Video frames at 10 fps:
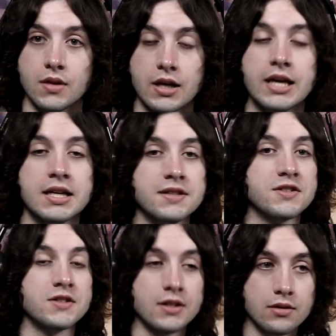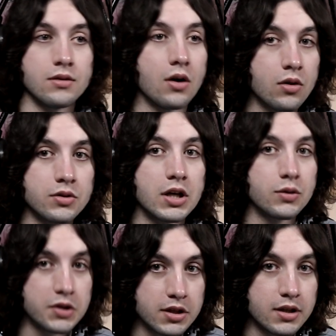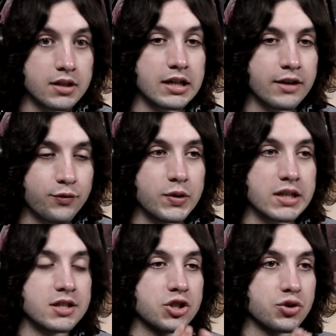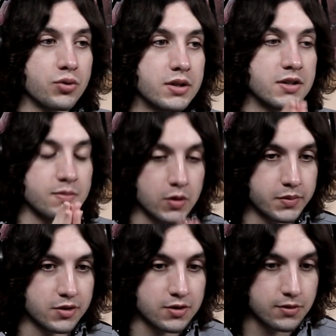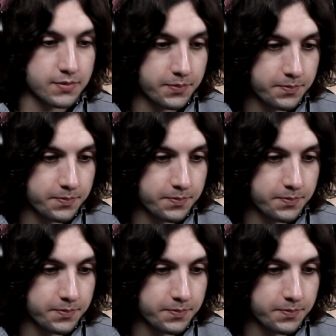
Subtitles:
It can still all go good if we can destroy this mobile suit.